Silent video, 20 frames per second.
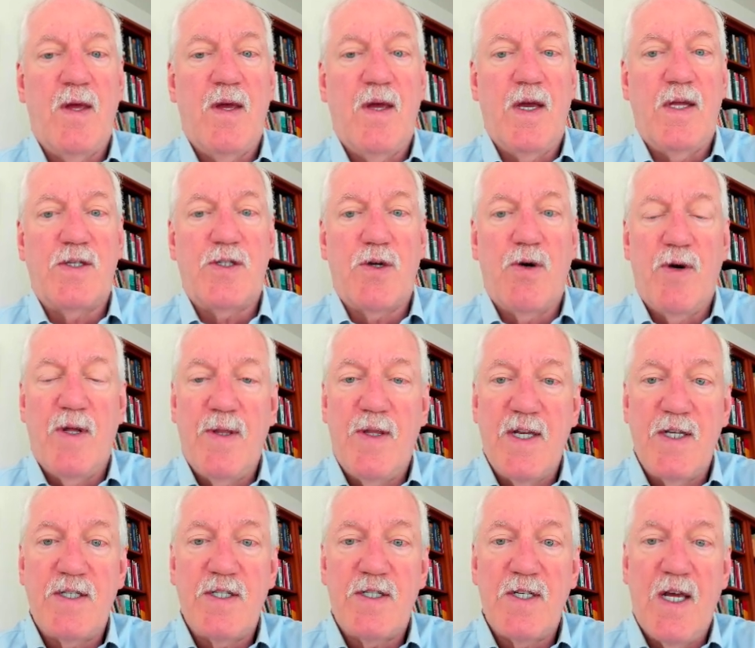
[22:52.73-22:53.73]
And so
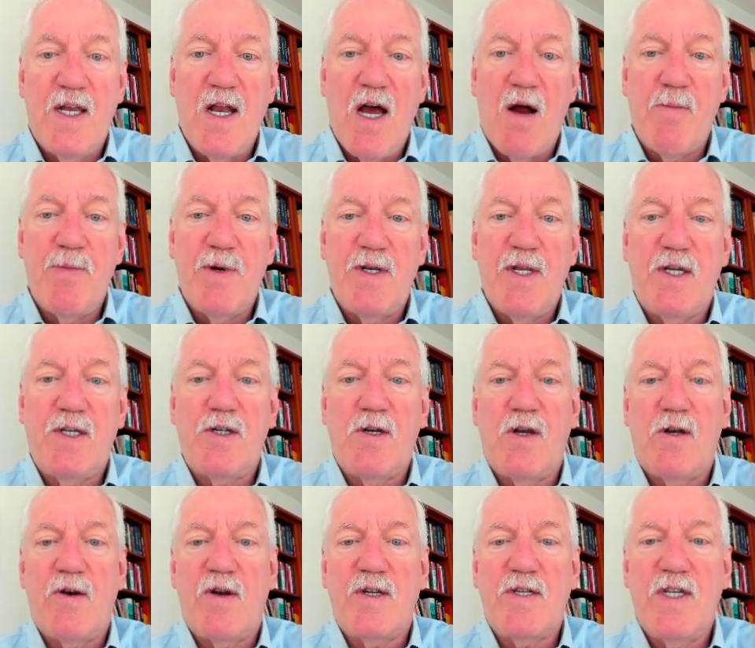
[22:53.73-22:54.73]
in our
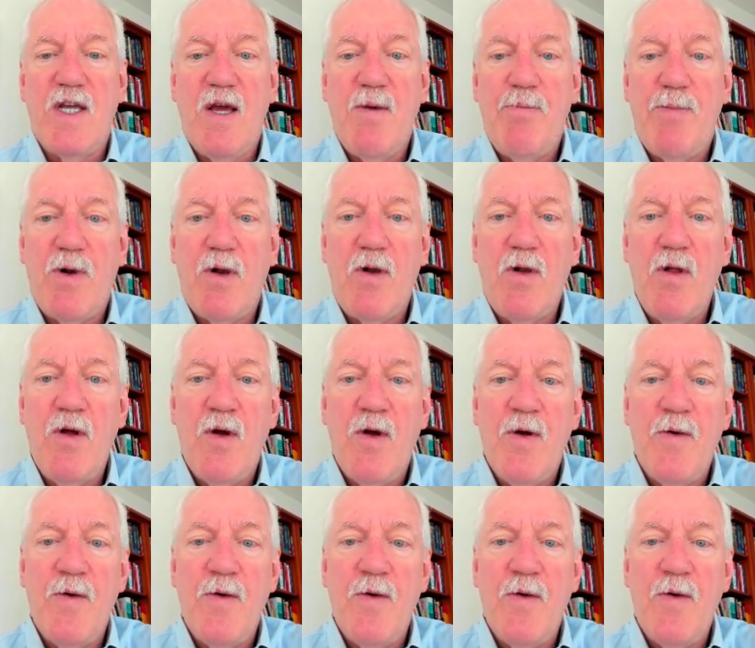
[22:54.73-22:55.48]
particular example,